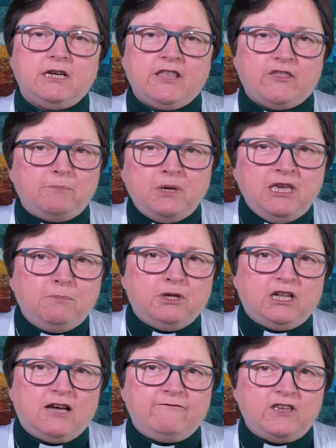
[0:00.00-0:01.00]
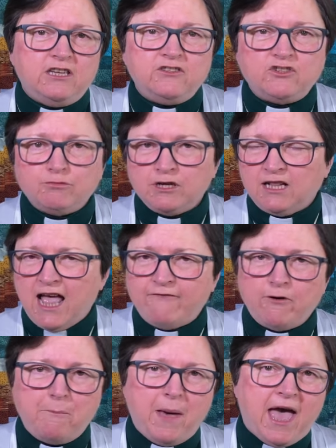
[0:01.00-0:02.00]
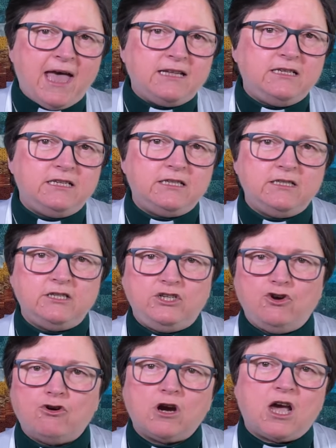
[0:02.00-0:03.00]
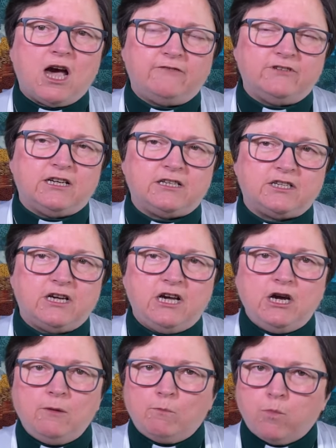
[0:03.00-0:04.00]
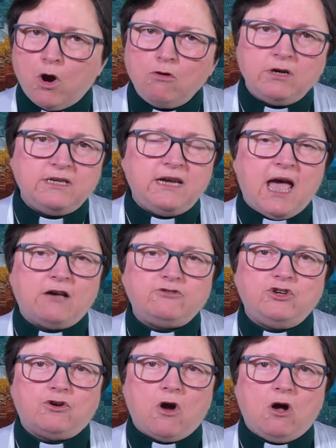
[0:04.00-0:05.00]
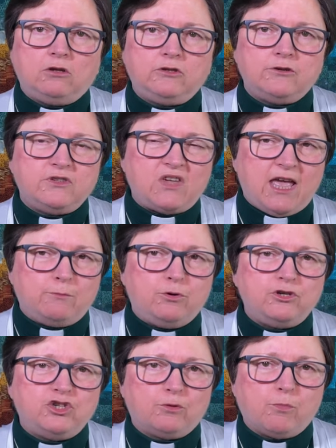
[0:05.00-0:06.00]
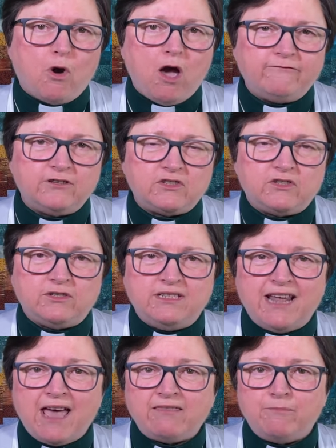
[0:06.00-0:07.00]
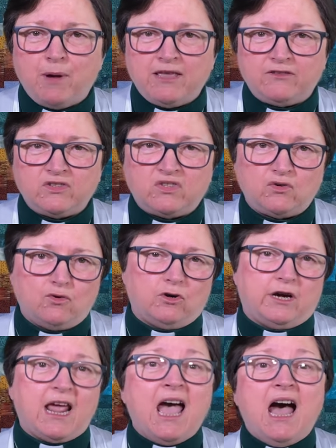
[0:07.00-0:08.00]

The people of Israel have abandoned your covenant, broken down your altars, and put your prophets to death by the sword.